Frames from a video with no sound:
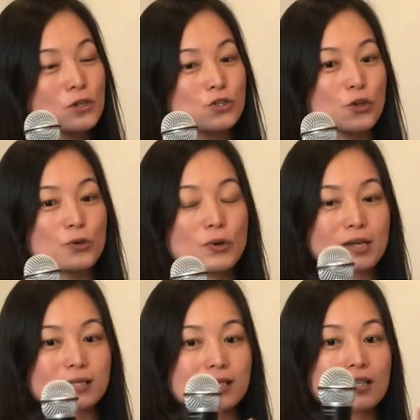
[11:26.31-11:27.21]
So
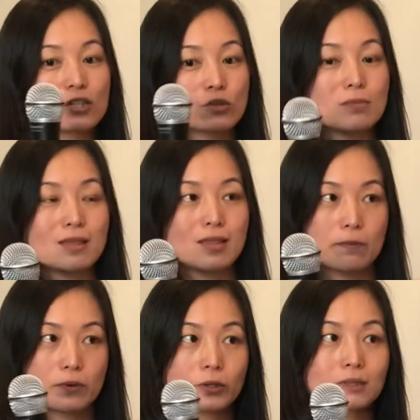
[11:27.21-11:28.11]
I think to me
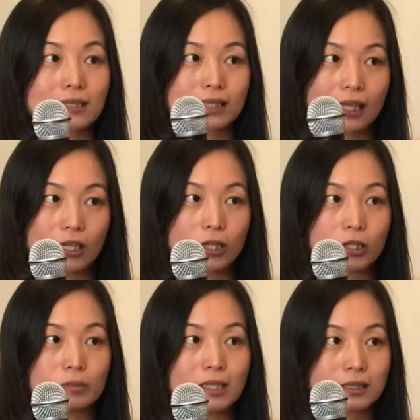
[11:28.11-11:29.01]
that process
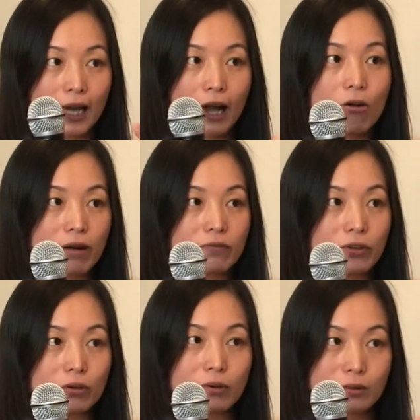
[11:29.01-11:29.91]
alone is how I
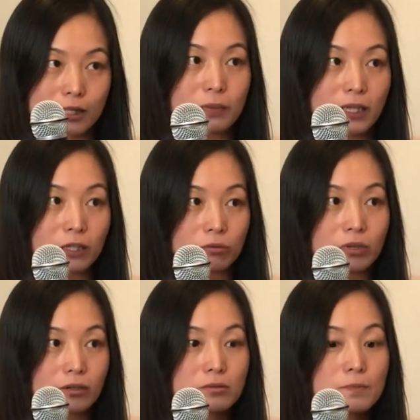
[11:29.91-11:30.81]
view it's being
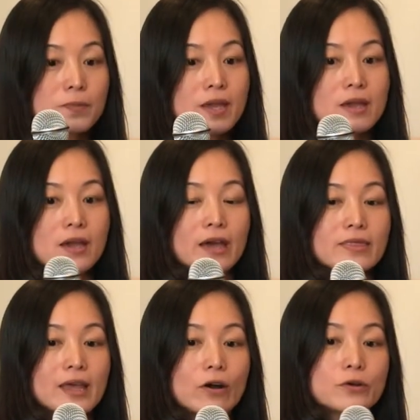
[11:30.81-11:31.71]
real.
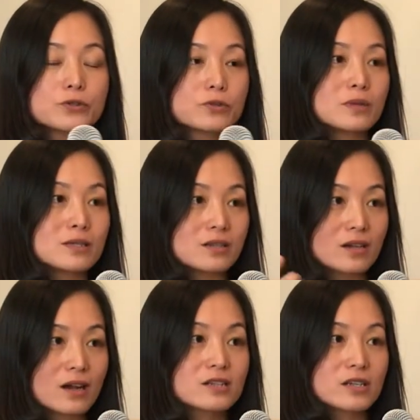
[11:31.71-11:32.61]
And that also means the
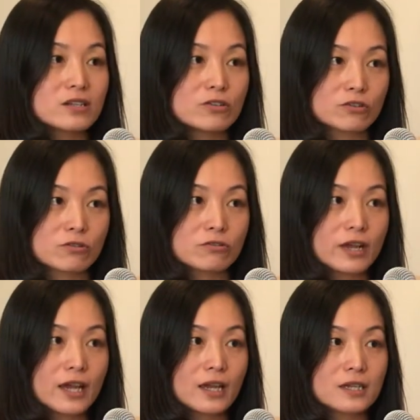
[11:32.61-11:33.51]
content that you're going to
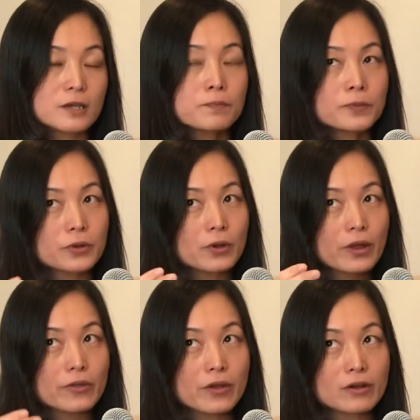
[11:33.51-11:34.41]
create, you
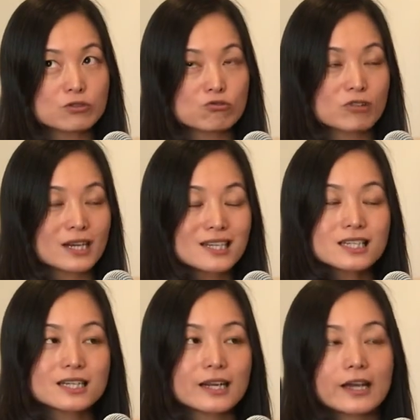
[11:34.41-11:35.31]
are not
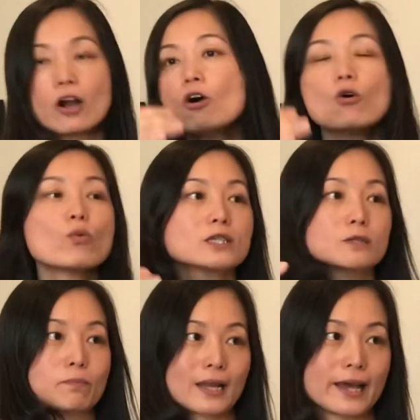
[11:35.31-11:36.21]
strategically
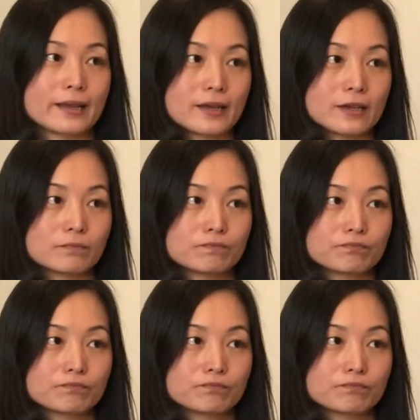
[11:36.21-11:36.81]
always planned it.